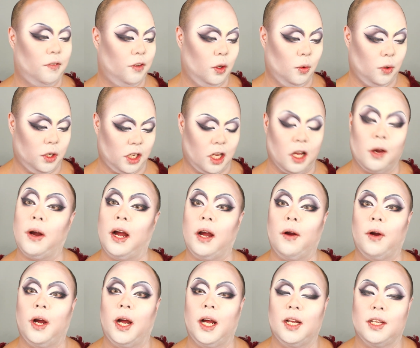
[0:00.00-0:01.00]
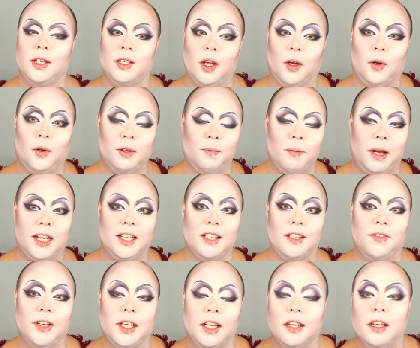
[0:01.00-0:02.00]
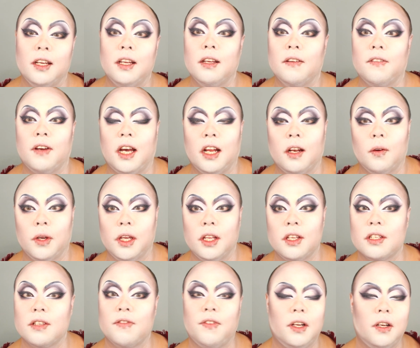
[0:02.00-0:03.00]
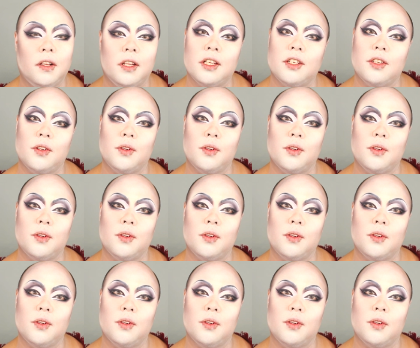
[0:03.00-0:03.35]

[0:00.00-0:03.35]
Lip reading: if you want to go out as old man Divina for Halloween, just follow this